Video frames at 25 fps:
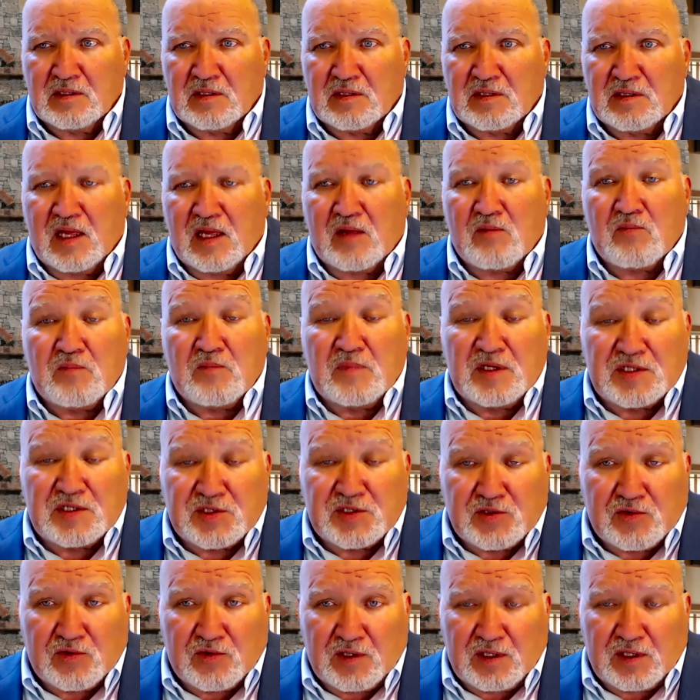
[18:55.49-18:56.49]
that
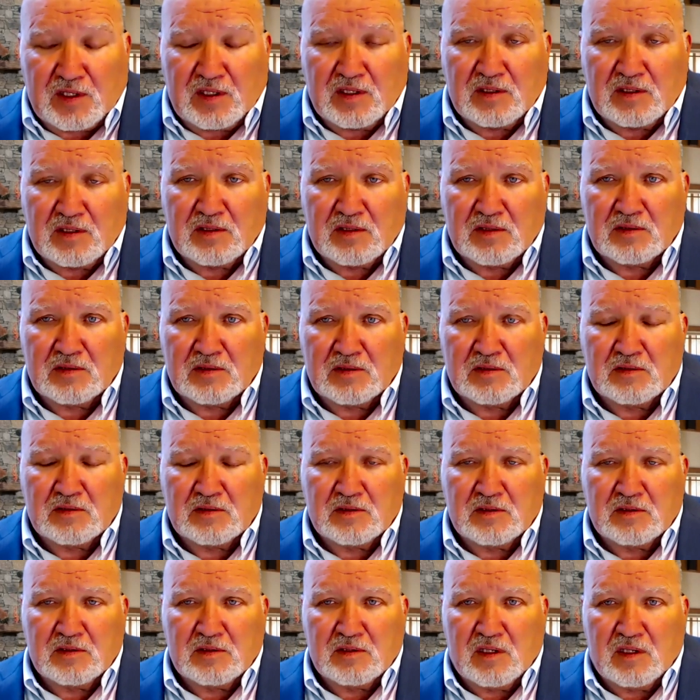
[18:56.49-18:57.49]
mystery
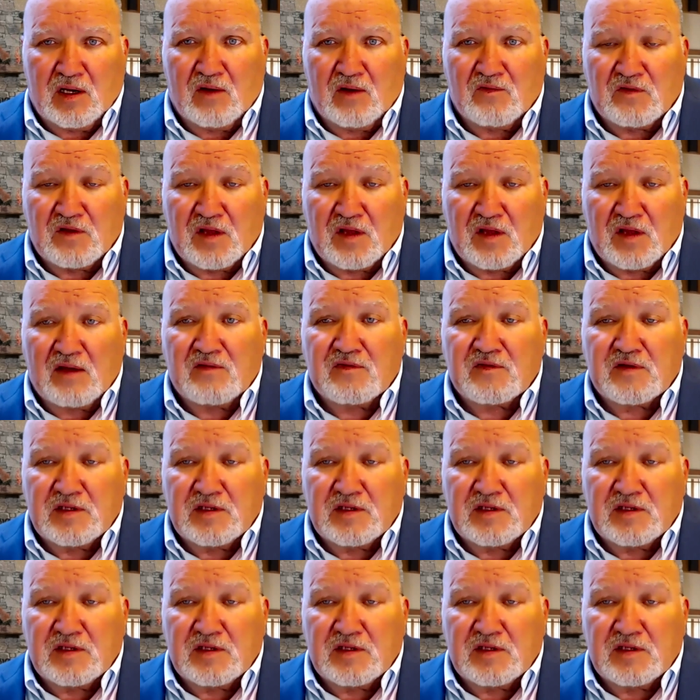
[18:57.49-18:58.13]
of life